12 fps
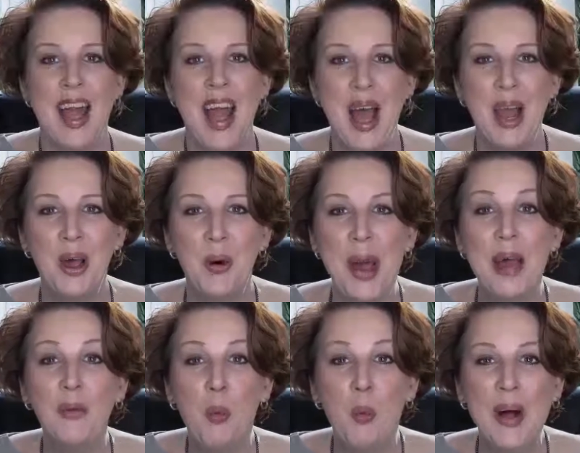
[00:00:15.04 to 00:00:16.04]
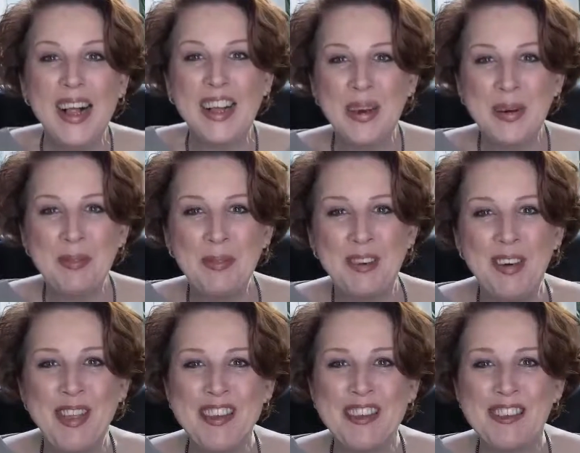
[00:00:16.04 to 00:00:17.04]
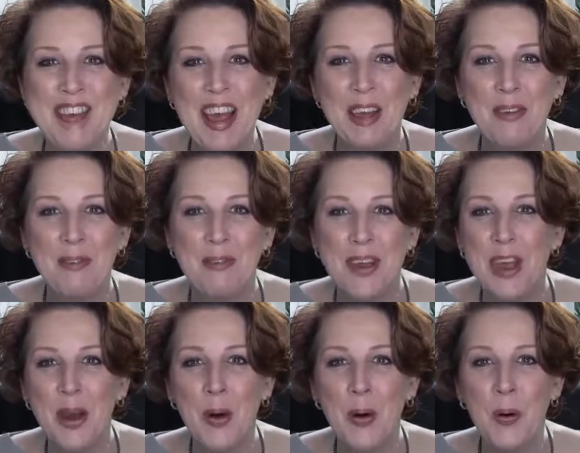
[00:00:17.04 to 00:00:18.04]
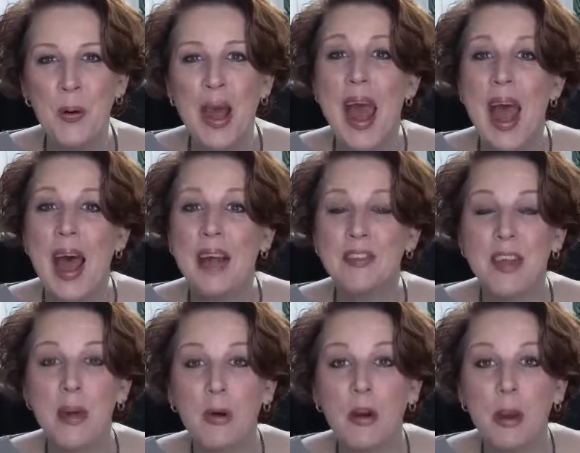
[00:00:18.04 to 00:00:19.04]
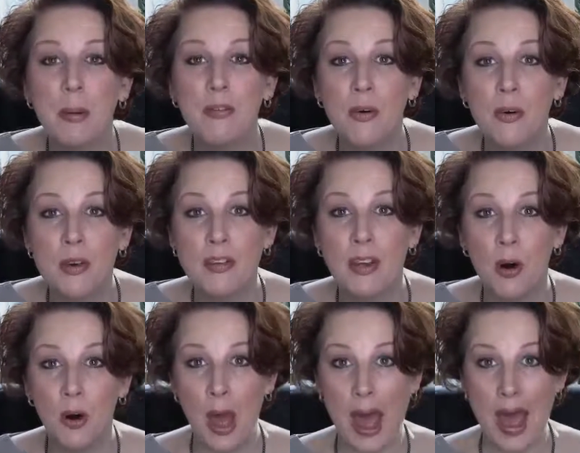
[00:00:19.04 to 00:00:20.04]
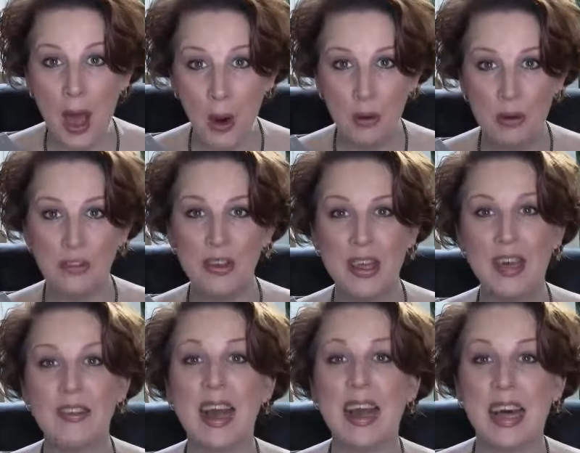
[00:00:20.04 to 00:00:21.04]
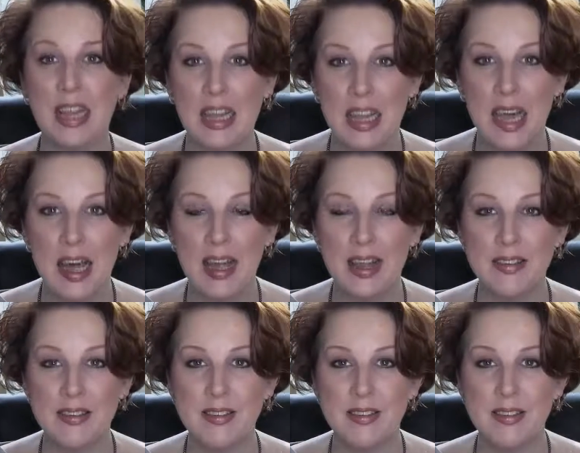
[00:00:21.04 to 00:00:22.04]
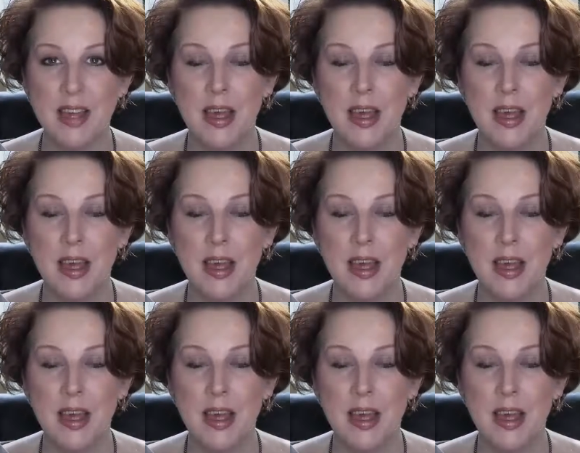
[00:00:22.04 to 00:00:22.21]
Hello and welcome to the second video, and today we're going to be focusing on how to get clients.